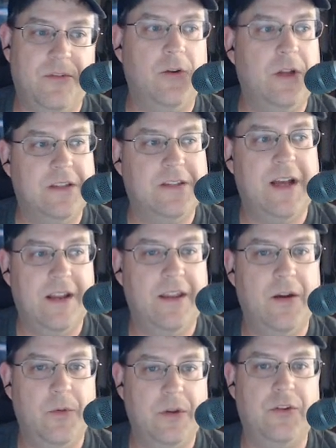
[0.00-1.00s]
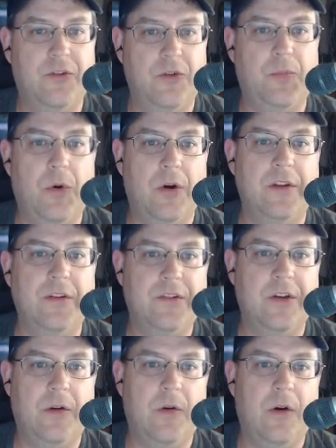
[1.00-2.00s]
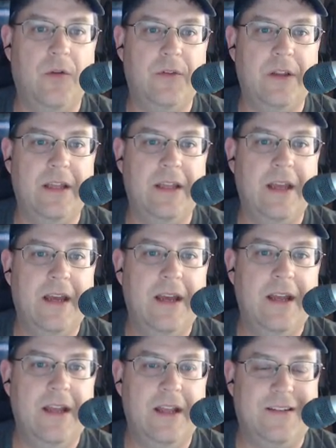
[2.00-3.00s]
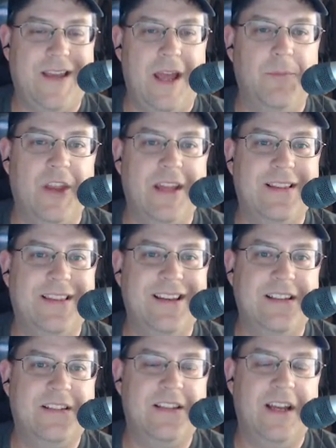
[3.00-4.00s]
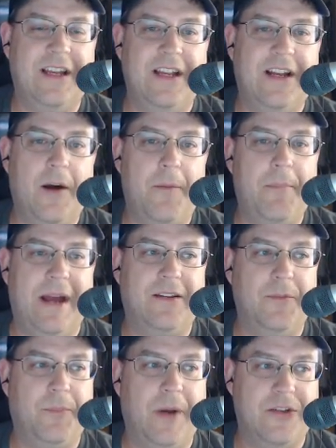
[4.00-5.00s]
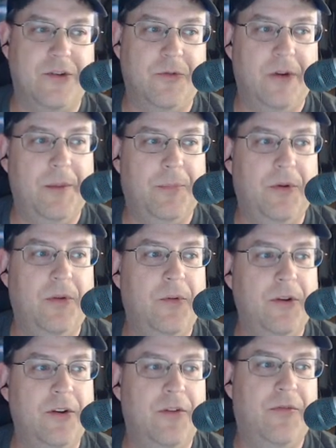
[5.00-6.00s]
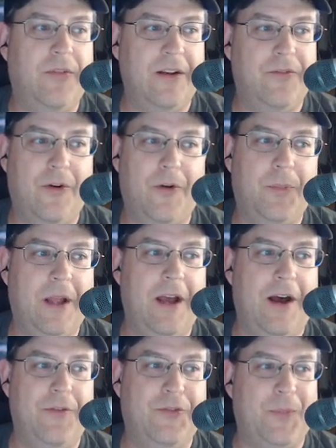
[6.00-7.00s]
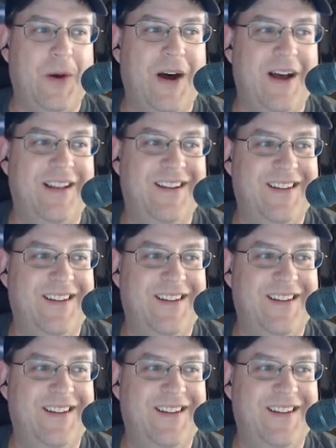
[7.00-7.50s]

gets out of there with the 2 points. So hopefully it's games like this that can come back to bite you in April when you're fighting for a playoff spot.